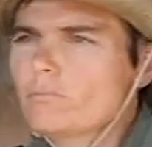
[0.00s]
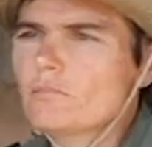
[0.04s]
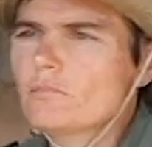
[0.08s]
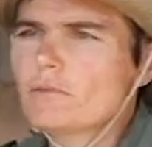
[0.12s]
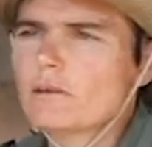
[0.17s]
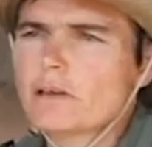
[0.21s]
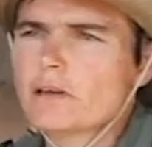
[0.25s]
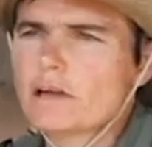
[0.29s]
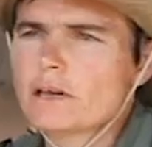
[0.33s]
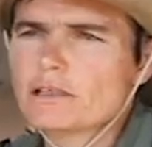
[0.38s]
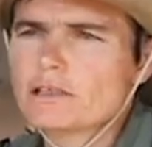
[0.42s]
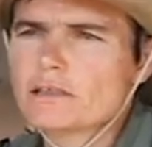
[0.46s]

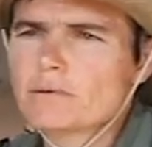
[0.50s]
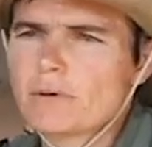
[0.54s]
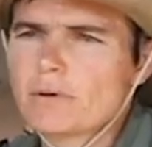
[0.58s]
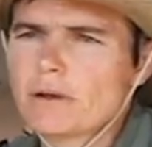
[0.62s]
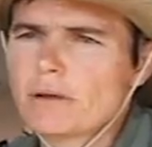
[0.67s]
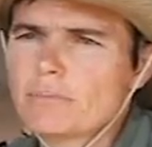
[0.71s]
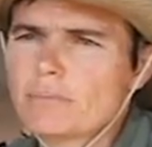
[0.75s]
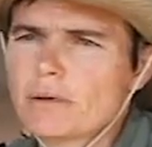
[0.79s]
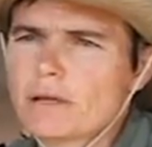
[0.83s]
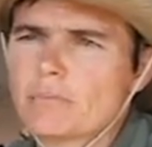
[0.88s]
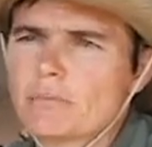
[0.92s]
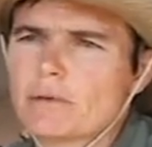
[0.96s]
There is a big
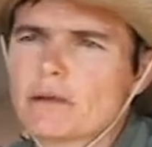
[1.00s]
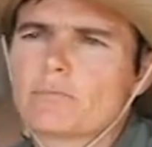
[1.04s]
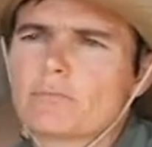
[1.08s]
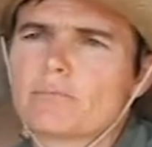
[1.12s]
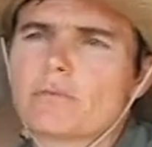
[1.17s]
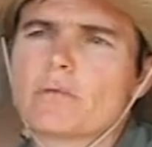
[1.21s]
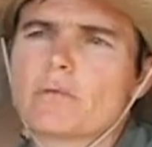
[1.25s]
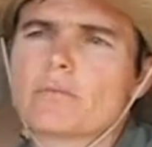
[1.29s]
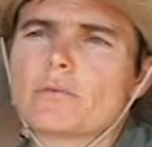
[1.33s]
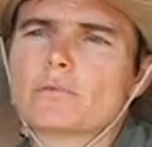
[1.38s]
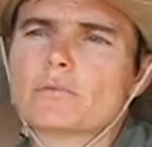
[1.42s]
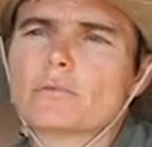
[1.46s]

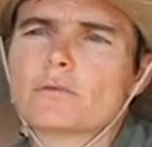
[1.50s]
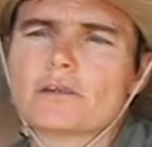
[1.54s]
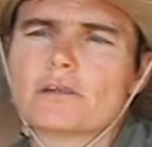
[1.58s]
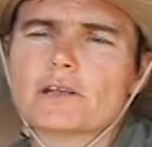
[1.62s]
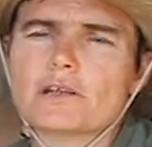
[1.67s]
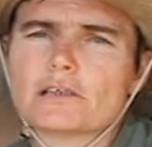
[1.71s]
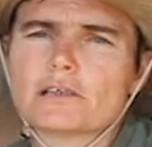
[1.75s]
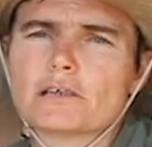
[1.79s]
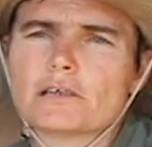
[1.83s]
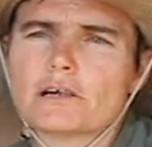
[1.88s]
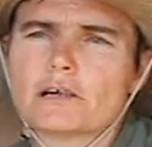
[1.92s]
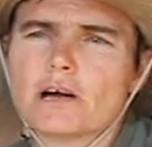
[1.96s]
problem with these
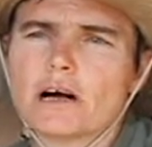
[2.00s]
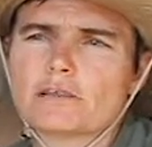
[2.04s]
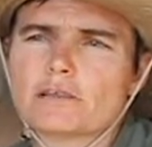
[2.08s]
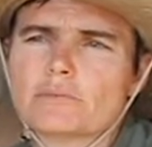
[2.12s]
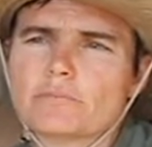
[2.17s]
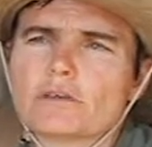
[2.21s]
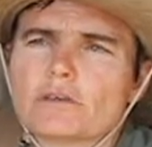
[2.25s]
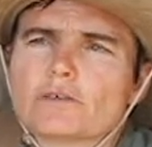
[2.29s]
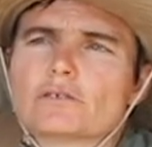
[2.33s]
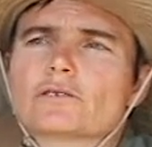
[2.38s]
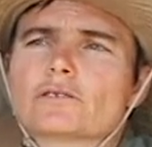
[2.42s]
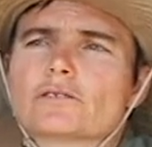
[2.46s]
little guys,
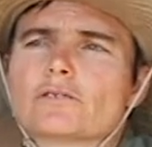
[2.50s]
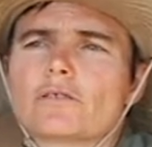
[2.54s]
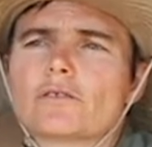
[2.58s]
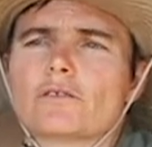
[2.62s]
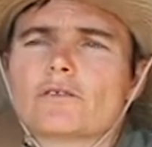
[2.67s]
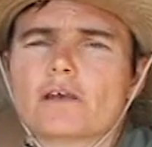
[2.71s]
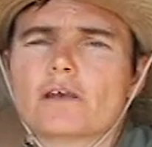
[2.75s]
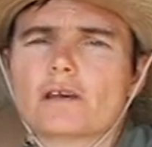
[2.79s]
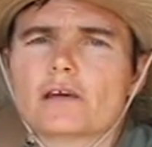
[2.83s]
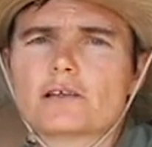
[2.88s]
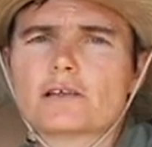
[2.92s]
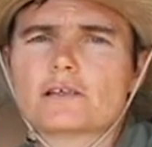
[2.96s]
because of the
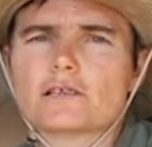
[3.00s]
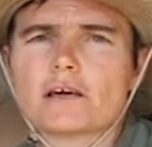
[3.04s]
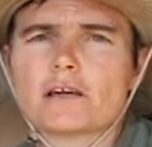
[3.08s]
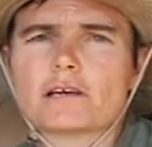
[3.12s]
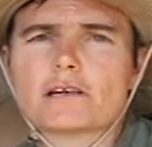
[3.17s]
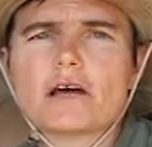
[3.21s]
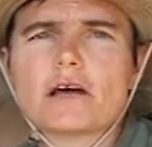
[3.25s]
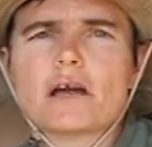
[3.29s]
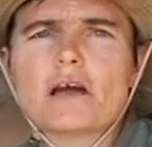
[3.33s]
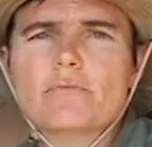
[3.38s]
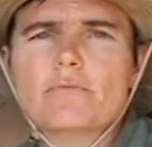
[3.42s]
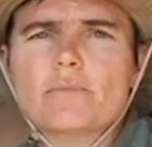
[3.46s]
thing is that
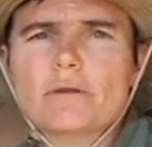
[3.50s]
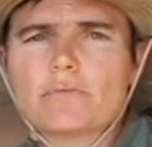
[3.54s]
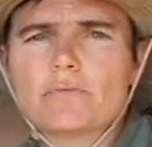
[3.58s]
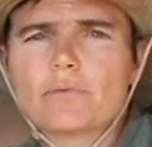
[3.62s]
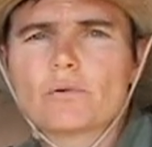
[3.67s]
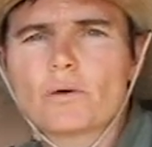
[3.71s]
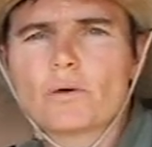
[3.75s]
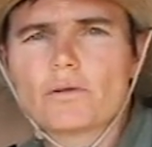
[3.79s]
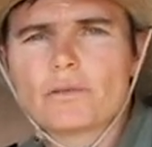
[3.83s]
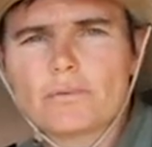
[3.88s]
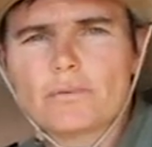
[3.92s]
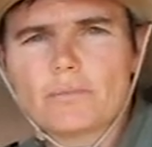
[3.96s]
people
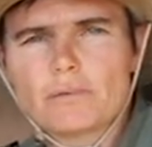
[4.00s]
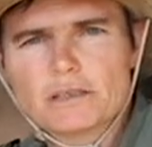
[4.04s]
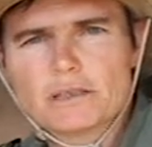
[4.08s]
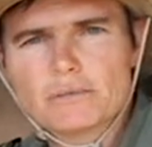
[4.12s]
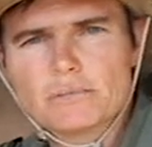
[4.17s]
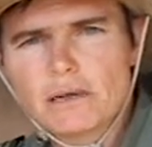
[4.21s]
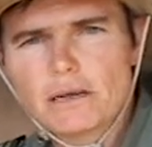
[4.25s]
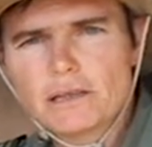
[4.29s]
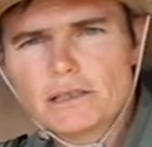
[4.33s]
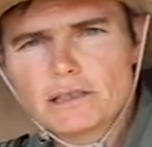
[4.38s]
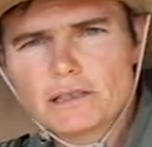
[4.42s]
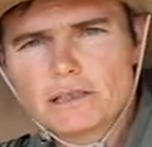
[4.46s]
want them as
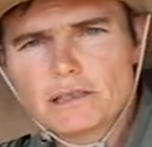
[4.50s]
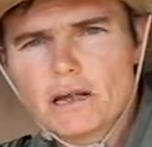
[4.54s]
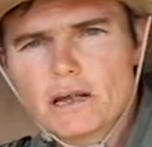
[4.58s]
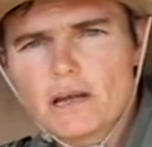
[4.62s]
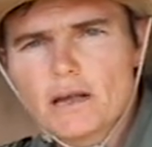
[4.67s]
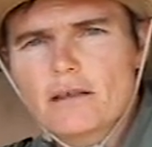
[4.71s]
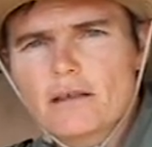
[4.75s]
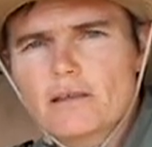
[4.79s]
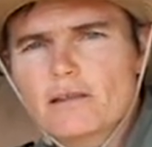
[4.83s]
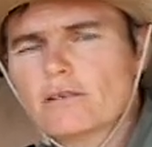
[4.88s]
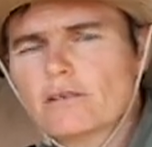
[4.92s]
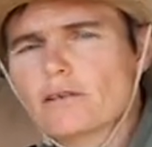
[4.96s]
pets.
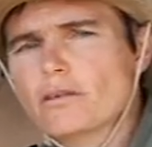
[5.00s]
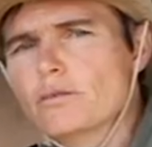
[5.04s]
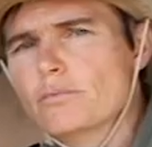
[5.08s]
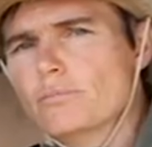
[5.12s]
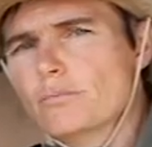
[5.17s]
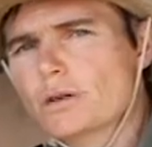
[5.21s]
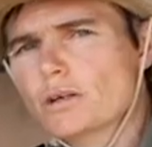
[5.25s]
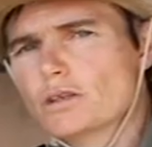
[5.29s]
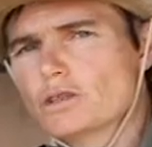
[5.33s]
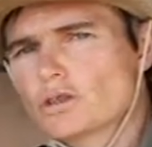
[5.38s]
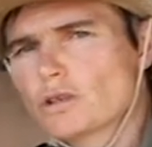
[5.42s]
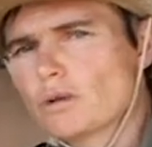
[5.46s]
They go to
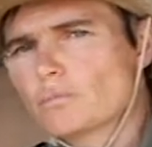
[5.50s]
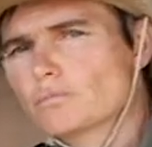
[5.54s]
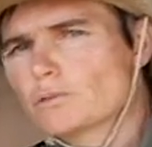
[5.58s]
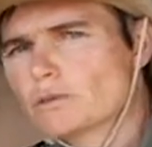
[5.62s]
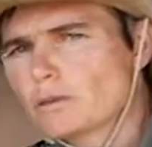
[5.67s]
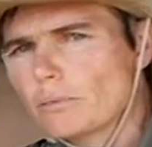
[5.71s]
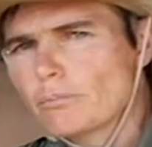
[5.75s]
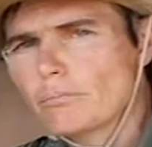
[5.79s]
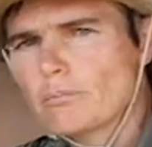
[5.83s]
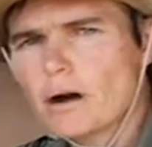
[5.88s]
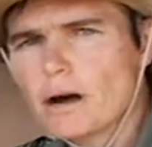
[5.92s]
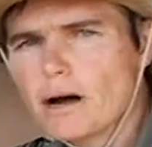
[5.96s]
pet shops, they
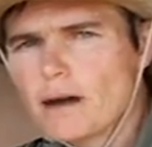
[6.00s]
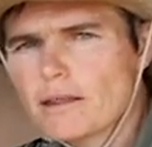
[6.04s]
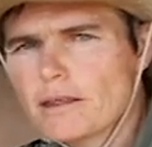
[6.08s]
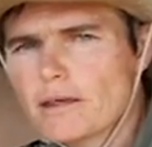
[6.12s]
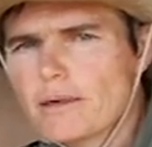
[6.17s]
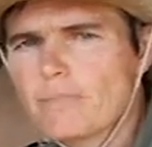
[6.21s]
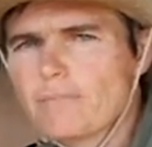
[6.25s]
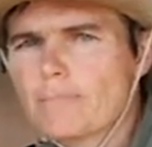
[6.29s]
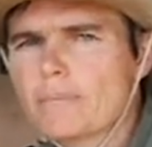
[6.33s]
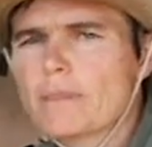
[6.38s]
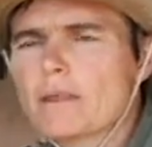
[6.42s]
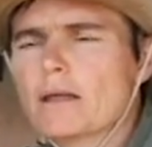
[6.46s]
buy
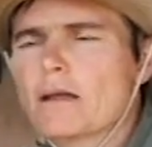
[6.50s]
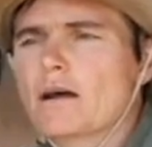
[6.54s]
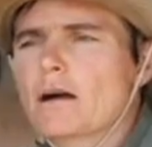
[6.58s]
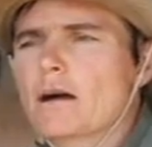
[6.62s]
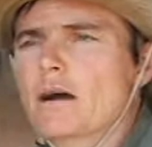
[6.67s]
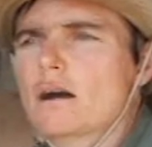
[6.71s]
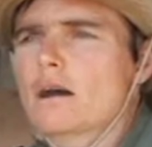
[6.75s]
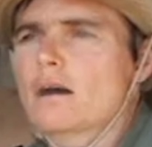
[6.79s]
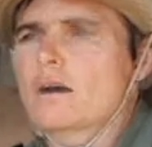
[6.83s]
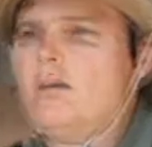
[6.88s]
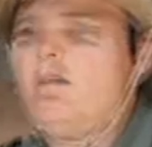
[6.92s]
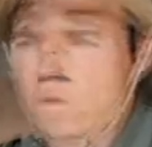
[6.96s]
them,
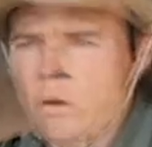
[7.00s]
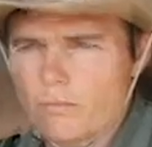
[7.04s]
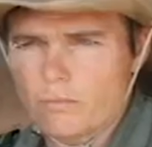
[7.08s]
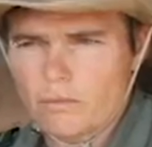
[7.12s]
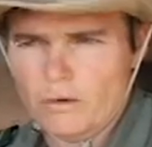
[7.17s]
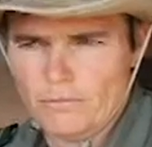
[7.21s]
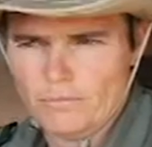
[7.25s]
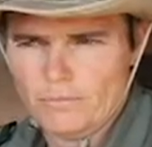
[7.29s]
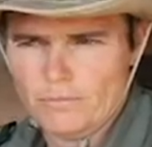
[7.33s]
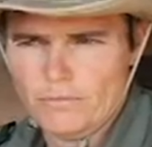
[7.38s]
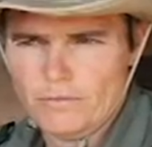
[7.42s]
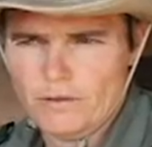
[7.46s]
which is a problem.
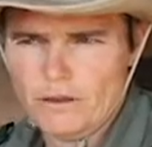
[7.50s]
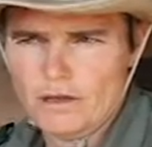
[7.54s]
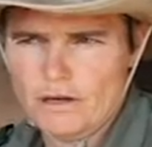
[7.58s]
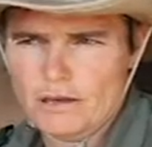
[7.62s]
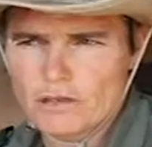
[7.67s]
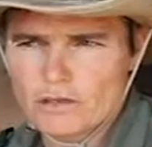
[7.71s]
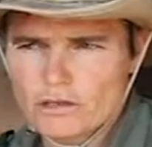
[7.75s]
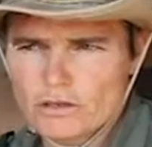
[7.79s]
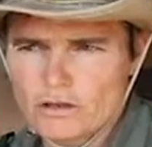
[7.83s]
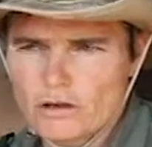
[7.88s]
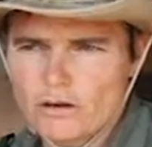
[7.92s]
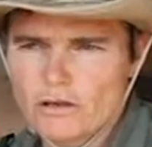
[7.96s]
There
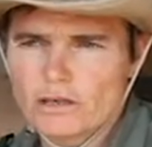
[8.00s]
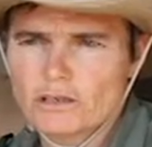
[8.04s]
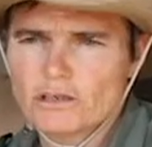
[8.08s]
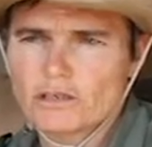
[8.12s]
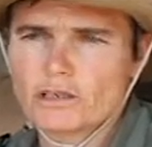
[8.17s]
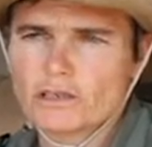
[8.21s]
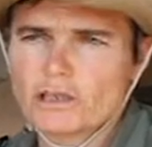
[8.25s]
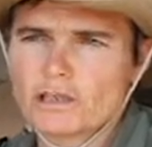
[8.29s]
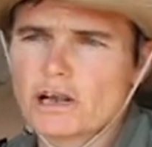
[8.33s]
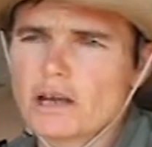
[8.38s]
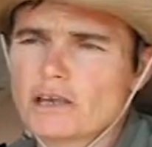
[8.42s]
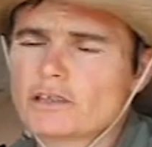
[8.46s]
is no
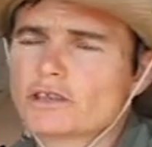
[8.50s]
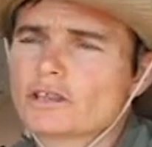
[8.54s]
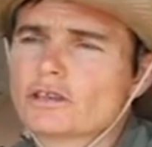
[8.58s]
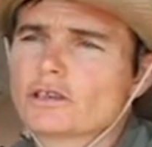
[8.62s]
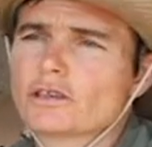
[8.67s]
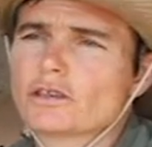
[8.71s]
legislation